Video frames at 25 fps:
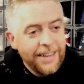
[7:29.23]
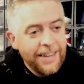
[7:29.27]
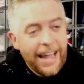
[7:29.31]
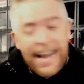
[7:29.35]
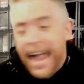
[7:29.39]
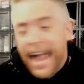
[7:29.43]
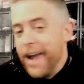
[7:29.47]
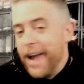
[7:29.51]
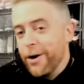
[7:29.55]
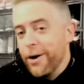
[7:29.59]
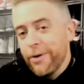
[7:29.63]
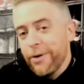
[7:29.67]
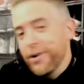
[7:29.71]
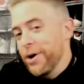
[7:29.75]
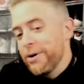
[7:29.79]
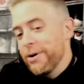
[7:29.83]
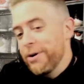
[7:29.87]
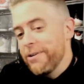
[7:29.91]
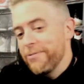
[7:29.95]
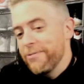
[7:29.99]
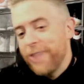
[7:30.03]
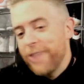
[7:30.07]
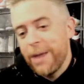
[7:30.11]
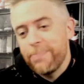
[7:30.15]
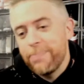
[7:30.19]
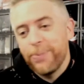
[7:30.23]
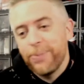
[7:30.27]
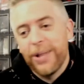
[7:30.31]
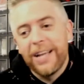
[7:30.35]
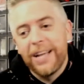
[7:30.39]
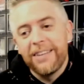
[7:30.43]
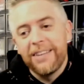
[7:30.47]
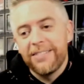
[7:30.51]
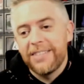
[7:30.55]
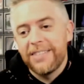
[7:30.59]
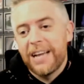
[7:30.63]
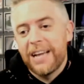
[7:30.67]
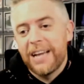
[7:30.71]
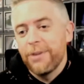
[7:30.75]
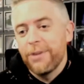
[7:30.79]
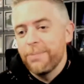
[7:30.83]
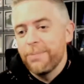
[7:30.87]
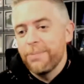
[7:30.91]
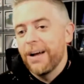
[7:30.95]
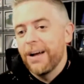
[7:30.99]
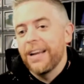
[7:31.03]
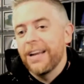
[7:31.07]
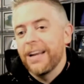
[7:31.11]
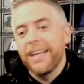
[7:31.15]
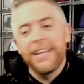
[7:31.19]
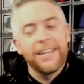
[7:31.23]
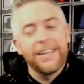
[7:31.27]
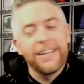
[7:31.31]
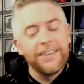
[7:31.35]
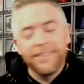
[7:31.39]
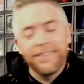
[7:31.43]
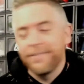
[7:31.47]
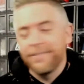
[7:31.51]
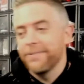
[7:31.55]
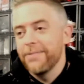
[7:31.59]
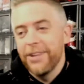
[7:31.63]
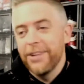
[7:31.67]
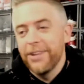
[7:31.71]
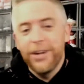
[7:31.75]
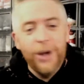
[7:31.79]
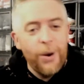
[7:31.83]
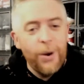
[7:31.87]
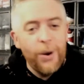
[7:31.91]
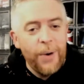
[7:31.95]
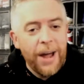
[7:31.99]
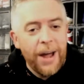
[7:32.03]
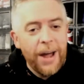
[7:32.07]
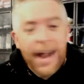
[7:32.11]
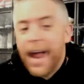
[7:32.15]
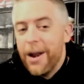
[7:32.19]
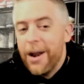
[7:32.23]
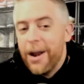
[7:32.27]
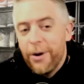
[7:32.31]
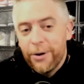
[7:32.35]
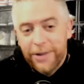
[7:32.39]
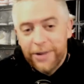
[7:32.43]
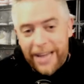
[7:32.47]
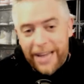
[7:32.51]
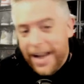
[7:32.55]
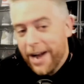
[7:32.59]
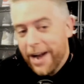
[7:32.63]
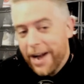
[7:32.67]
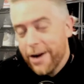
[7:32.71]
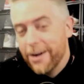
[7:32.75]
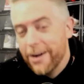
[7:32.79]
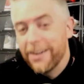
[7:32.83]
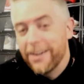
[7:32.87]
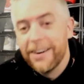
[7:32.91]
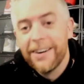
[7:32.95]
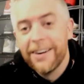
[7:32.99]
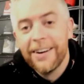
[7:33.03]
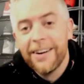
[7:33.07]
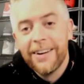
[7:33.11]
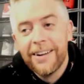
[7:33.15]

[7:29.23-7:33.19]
And I don't know if that plays to everybody, and you know what? I don't care.